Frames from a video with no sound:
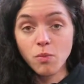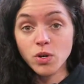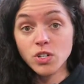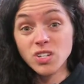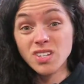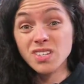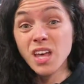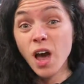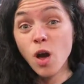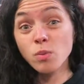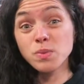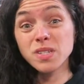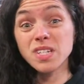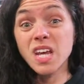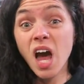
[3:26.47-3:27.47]
which has
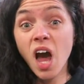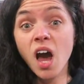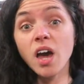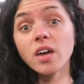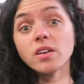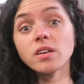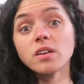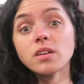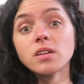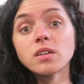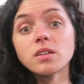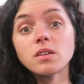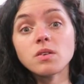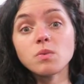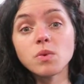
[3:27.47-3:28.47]
helped a
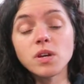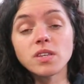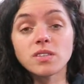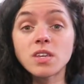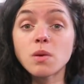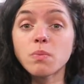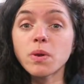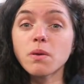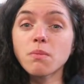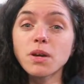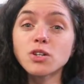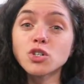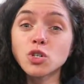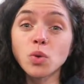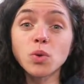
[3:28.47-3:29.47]
ton with keeping
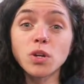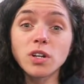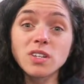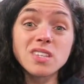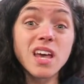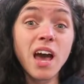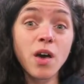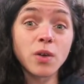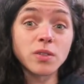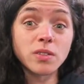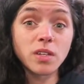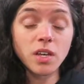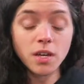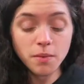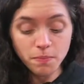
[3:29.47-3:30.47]
my shoulders
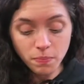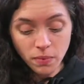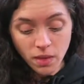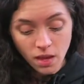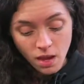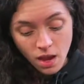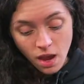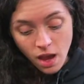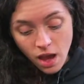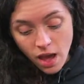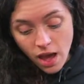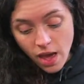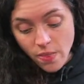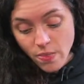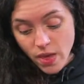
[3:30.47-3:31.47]
healthy.
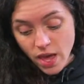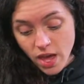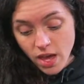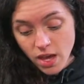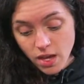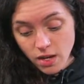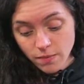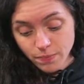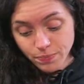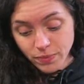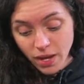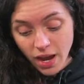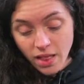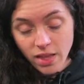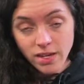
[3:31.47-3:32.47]
And
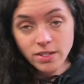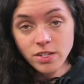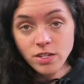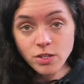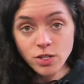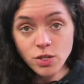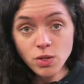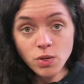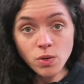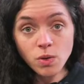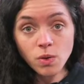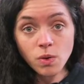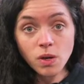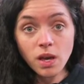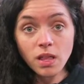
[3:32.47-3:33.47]
then I like to do
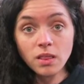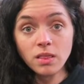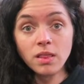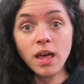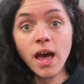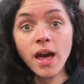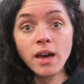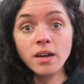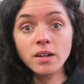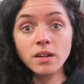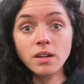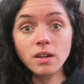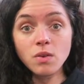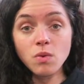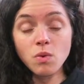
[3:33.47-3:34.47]

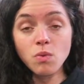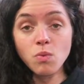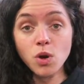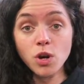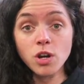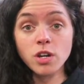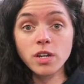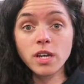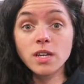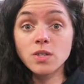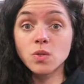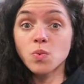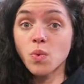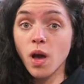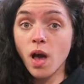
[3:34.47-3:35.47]
lat work
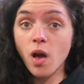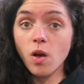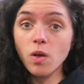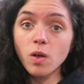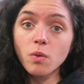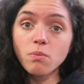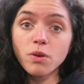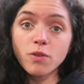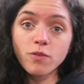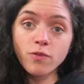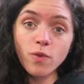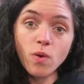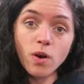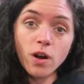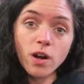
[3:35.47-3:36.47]
as well
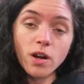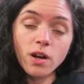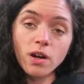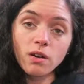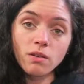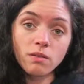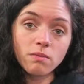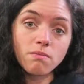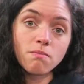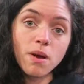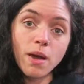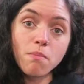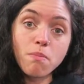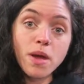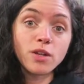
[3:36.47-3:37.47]
before
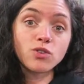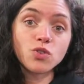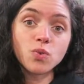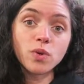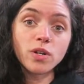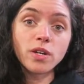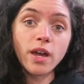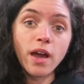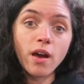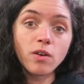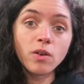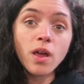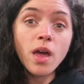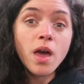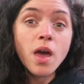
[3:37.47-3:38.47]
my bench
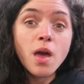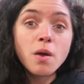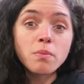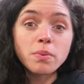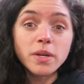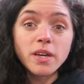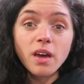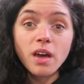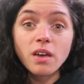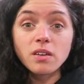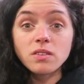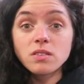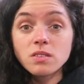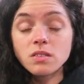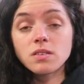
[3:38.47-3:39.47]
workout,
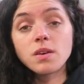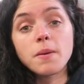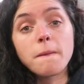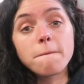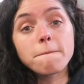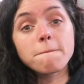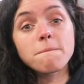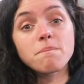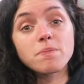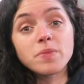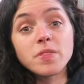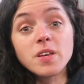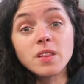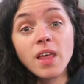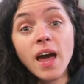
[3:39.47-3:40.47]
because
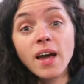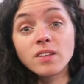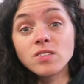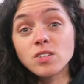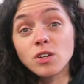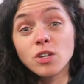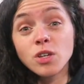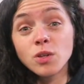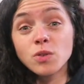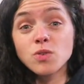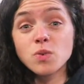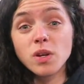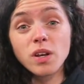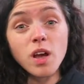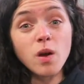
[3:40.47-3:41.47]
the lats are huge
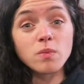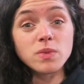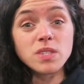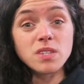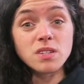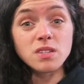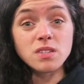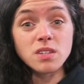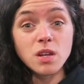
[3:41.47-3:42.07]
when it comes to